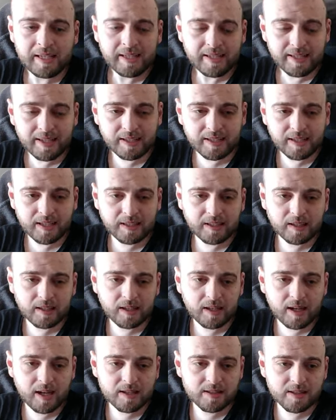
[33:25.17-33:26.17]
Yeah, the
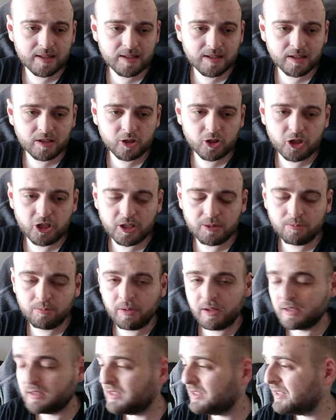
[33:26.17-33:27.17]
other assets are cheap,
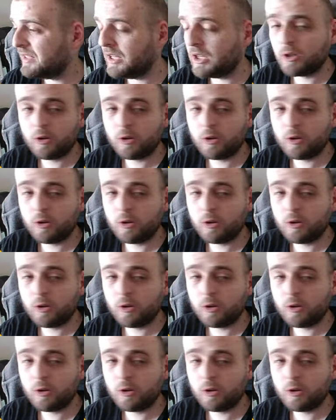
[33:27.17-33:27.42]
but they're